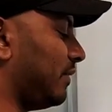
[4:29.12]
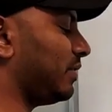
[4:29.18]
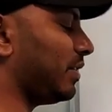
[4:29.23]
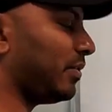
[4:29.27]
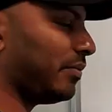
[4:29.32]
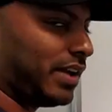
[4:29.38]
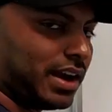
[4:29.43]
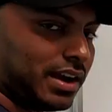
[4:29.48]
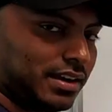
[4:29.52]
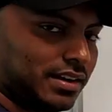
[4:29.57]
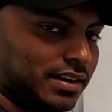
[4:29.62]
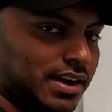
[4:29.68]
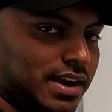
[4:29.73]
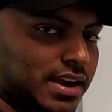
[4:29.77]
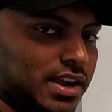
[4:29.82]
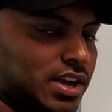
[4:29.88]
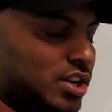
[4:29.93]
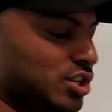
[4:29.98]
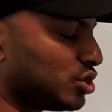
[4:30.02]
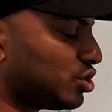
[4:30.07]
everywhere.
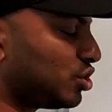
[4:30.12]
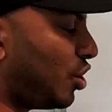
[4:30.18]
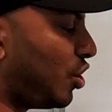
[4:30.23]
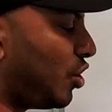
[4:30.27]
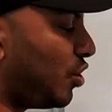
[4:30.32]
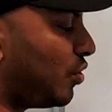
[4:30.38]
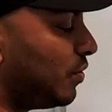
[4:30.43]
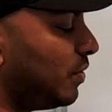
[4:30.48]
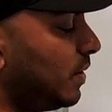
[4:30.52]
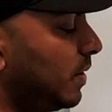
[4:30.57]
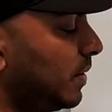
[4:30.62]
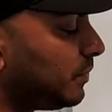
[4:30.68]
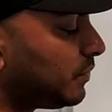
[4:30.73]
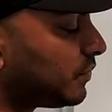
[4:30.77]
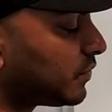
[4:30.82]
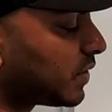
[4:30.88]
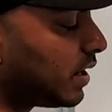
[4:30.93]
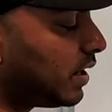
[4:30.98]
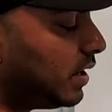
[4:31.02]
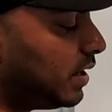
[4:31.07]
So
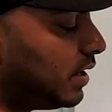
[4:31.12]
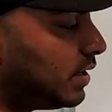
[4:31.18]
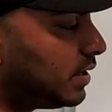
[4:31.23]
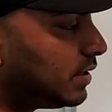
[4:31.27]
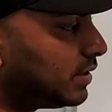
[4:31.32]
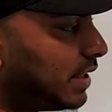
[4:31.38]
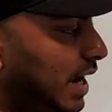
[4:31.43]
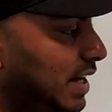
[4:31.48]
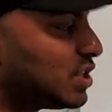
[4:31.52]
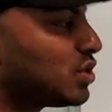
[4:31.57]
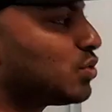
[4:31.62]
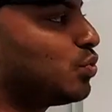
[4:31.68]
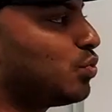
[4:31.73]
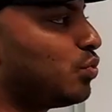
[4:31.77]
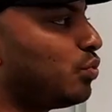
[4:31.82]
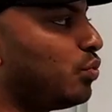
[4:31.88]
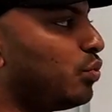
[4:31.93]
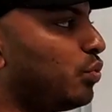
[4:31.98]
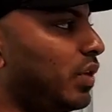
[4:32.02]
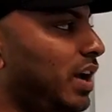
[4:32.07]
that's
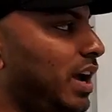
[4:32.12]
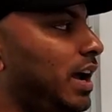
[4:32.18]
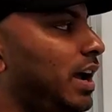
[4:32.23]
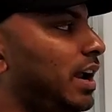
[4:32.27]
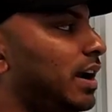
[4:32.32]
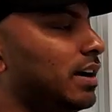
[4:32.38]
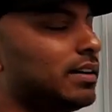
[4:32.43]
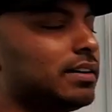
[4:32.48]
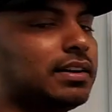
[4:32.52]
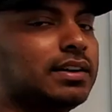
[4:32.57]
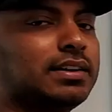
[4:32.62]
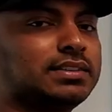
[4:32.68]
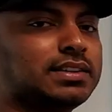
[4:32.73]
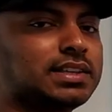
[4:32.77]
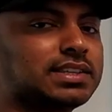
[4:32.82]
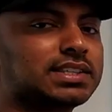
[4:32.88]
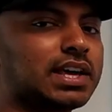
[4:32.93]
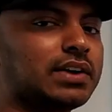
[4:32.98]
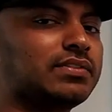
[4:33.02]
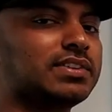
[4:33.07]
where the
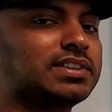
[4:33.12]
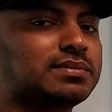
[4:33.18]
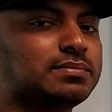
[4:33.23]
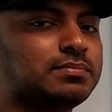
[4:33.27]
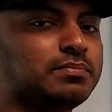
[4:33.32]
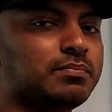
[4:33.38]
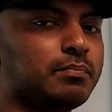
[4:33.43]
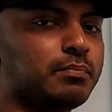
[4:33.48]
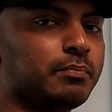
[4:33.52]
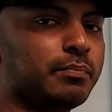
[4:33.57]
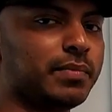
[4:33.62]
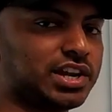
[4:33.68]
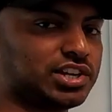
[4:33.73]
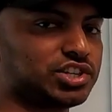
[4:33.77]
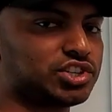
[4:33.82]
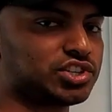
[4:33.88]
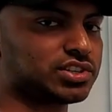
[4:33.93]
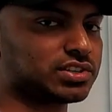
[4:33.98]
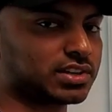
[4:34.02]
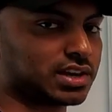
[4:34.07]
service
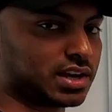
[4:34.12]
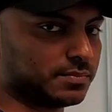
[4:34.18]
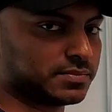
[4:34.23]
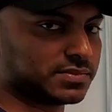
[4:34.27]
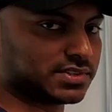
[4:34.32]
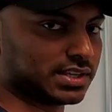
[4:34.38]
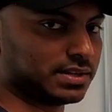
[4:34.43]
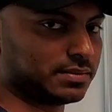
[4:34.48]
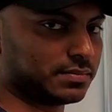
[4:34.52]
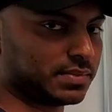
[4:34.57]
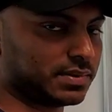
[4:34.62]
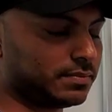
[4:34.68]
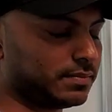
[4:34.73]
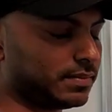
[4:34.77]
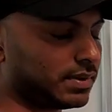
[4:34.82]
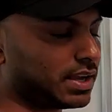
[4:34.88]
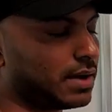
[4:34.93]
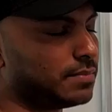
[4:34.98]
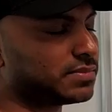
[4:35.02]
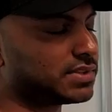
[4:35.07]
mesh comes in,
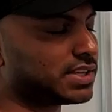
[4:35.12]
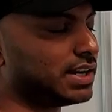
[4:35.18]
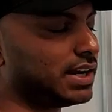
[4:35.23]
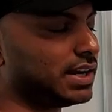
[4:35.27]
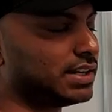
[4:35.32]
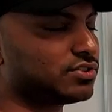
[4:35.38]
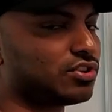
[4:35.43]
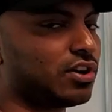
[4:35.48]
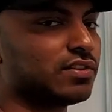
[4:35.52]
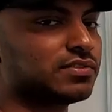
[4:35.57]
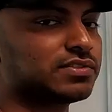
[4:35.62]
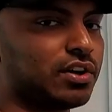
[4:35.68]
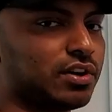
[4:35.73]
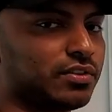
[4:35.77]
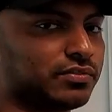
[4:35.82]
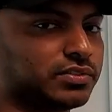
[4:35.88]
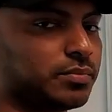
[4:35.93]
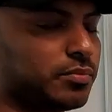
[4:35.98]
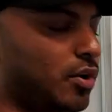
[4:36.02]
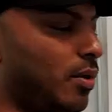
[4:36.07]
comes in and solves all
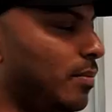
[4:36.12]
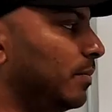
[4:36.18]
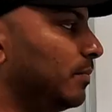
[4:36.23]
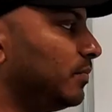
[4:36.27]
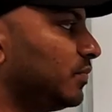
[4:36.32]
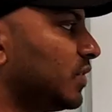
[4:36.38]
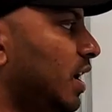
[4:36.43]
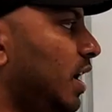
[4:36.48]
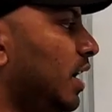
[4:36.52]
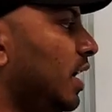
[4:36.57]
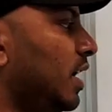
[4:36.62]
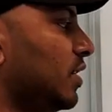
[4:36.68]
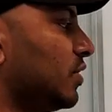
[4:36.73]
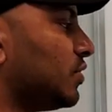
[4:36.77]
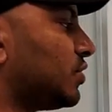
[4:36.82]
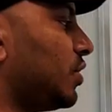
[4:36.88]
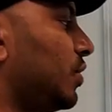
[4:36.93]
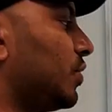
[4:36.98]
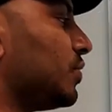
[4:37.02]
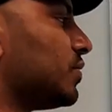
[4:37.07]
of the problem.
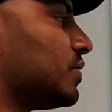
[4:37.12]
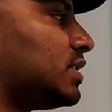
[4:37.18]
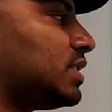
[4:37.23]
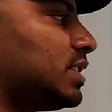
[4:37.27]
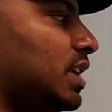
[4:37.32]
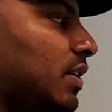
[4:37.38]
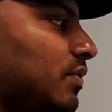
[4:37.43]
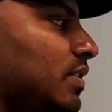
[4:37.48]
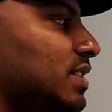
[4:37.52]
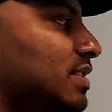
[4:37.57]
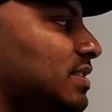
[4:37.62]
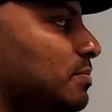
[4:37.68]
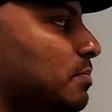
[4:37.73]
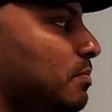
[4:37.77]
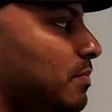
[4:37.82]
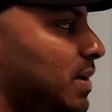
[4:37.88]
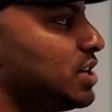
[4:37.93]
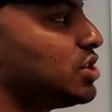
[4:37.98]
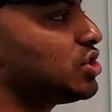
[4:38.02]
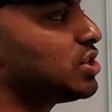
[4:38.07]
So service
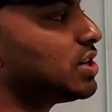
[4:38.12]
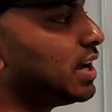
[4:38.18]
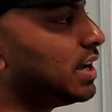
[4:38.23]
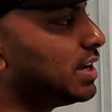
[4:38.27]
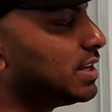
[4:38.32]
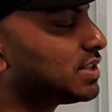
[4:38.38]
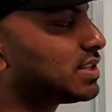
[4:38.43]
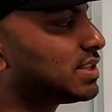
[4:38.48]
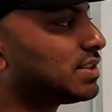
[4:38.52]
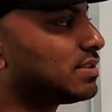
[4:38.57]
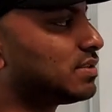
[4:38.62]
mesh is